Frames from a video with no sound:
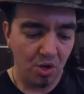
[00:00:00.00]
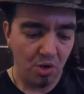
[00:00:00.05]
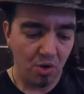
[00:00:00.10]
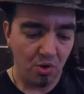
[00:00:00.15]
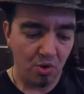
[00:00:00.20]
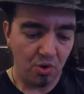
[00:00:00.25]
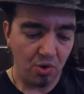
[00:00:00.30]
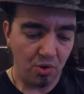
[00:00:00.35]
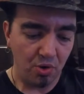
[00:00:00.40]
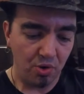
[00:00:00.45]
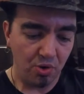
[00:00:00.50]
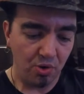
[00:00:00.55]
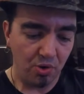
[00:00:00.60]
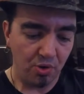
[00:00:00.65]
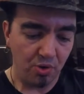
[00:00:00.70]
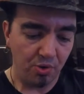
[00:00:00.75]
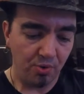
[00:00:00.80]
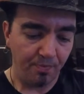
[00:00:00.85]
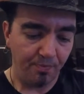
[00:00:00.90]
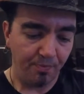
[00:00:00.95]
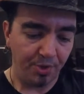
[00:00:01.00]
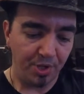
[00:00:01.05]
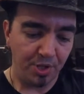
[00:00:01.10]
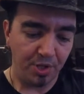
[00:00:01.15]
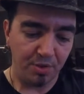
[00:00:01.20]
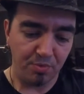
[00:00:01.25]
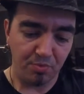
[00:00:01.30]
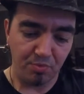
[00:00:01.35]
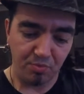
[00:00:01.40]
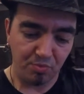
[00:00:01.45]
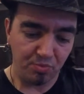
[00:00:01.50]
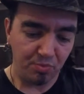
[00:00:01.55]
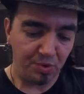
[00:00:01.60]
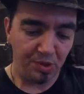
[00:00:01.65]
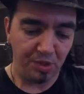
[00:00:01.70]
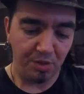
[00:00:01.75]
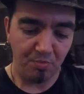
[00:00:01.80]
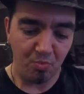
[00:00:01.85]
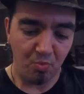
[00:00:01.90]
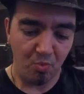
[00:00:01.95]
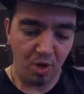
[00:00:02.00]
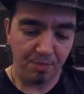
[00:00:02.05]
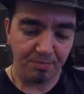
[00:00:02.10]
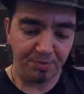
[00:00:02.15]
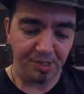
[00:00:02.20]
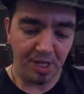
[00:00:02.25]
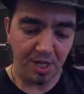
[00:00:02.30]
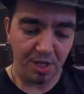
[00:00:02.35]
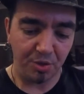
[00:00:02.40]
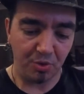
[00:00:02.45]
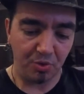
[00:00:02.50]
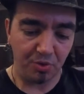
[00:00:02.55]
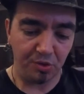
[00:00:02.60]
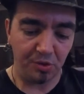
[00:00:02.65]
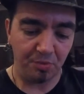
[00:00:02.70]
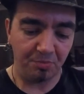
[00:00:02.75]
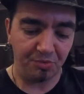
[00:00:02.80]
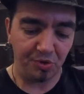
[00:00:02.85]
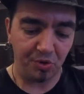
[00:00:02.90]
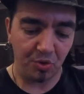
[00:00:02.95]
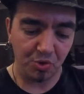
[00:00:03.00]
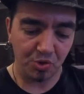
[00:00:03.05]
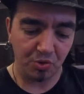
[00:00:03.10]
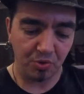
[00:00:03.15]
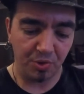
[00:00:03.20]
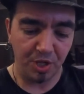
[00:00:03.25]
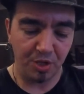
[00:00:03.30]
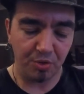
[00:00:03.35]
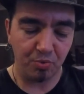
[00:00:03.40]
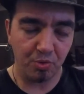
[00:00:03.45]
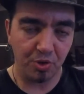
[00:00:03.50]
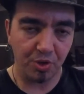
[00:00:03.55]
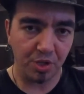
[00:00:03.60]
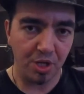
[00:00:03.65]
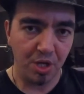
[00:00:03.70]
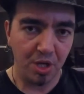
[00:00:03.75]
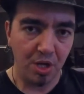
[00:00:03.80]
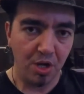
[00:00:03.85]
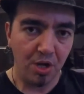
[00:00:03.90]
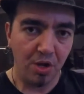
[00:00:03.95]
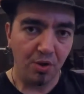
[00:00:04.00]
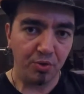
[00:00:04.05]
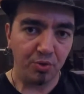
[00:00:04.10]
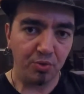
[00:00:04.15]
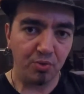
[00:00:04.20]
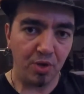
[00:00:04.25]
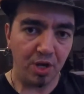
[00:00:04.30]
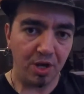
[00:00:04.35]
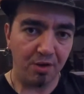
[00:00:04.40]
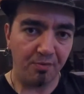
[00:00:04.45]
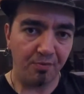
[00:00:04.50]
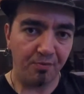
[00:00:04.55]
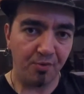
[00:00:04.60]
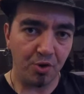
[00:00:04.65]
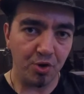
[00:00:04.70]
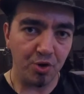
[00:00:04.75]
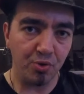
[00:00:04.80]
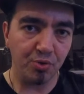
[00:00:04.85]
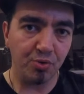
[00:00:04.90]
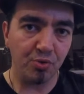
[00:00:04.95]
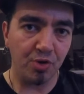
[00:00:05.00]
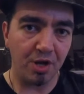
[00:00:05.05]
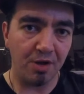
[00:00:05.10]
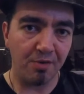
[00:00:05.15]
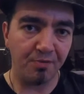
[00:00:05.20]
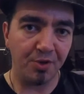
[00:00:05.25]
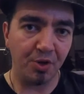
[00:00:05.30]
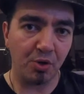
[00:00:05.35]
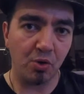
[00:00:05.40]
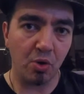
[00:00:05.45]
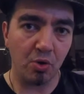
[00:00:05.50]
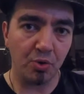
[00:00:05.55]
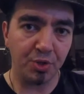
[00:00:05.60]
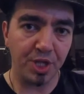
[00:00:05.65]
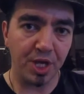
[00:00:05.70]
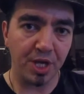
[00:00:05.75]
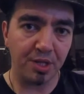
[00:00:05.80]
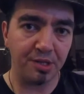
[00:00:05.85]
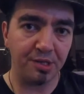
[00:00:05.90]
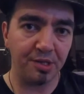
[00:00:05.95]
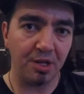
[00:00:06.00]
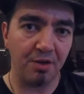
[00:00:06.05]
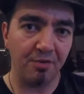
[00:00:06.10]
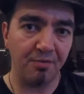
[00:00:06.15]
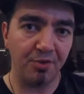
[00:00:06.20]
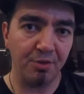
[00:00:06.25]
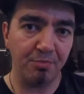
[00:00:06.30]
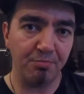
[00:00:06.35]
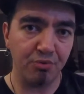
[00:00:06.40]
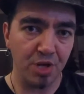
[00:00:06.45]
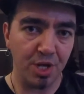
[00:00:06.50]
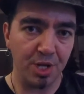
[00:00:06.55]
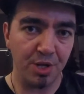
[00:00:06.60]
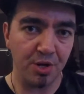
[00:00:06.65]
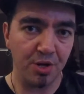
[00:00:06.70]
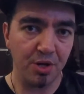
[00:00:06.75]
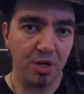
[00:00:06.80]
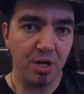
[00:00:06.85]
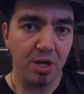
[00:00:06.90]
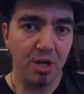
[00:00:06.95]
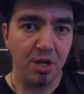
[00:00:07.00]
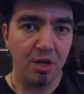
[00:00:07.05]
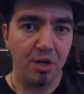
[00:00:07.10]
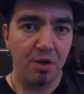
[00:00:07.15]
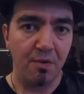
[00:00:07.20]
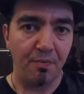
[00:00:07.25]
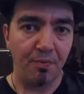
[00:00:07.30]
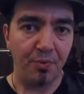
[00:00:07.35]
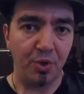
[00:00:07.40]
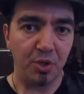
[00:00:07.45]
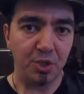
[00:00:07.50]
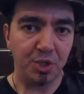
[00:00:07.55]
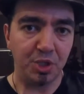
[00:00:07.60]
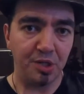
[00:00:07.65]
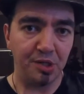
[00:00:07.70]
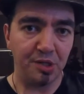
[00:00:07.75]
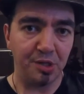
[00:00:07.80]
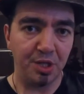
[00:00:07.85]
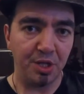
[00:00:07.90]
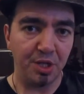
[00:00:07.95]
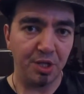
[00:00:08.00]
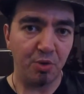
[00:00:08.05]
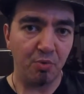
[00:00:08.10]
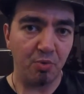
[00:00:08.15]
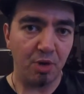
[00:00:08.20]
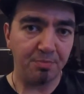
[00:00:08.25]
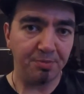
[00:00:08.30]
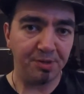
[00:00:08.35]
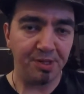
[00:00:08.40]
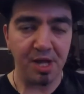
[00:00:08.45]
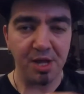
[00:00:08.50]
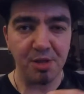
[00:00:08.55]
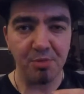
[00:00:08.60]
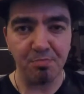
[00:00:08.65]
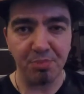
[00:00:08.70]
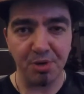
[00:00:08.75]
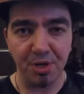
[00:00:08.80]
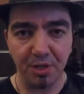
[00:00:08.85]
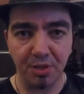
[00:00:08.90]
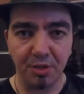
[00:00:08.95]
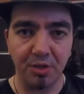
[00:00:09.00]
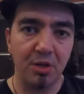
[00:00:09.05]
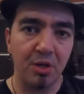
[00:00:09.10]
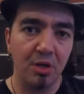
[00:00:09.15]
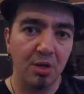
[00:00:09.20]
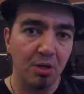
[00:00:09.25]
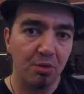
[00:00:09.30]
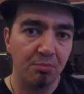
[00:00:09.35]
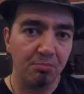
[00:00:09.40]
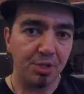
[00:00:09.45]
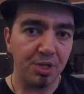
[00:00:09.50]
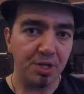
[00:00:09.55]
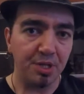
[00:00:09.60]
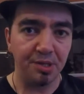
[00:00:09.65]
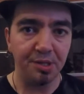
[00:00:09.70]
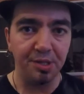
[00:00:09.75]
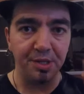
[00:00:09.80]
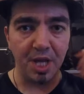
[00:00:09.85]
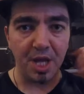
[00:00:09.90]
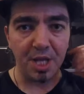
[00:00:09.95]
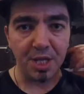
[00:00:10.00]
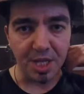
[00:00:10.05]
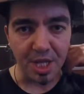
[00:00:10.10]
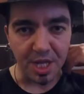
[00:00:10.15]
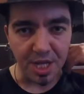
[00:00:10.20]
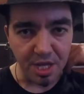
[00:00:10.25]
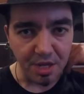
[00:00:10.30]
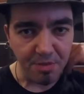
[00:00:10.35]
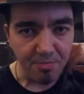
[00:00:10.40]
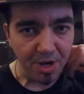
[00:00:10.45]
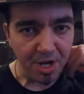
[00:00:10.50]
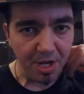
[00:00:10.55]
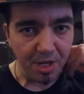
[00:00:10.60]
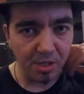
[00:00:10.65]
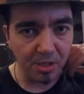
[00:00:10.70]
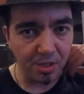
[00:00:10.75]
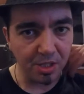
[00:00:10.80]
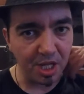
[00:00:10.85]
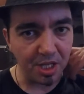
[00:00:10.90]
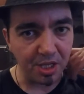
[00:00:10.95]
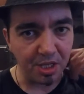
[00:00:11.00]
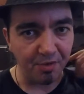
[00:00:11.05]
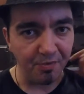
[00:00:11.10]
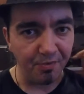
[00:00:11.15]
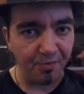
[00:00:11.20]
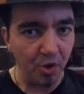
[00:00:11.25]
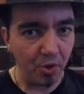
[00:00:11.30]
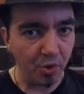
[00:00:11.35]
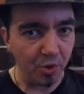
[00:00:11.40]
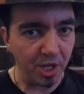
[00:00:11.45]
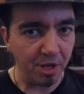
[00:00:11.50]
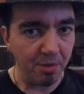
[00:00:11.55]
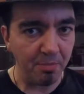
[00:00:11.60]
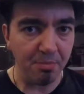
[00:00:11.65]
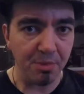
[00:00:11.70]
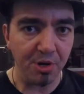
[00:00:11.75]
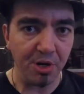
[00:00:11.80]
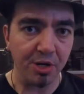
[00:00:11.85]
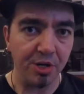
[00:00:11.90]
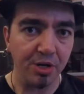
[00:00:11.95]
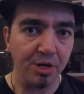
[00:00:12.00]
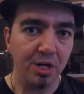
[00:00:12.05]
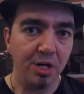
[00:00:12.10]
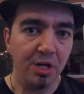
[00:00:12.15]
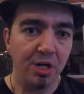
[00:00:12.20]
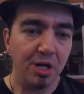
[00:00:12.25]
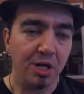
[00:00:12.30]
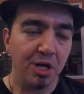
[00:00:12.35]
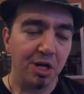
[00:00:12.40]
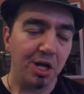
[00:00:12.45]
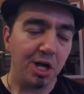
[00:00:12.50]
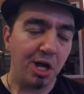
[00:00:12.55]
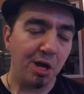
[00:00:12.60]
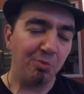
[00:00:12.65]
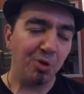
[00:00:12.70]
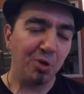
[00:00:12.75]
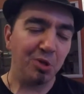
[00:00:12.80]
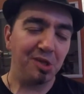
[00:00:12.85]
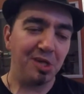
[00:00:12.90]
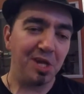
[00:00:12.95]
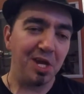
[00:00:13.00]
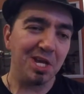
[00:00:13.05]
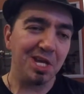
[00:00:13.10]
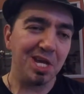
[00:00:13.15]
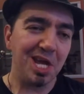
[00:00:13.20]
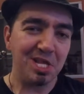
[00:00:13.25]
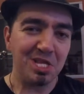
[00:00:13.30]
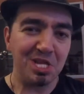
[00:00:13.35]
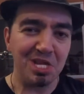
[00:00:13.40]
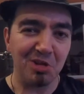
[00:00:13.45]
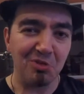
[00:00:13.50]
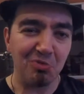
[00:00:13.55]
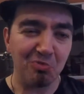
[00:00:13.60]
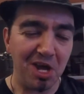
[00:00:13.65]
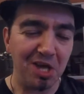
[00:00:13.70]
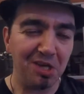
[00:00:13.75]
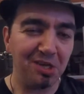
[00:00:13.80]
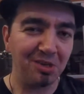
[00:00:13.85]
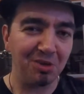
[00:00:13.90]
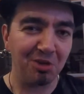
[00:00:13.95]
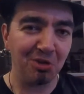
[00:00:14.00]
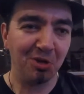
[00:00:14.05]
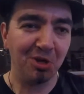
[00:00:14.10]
or in some website or some social network, for you to have the contacts of the breeder, not just the website, but please get the email, get the phone number. I'm not saying get the address,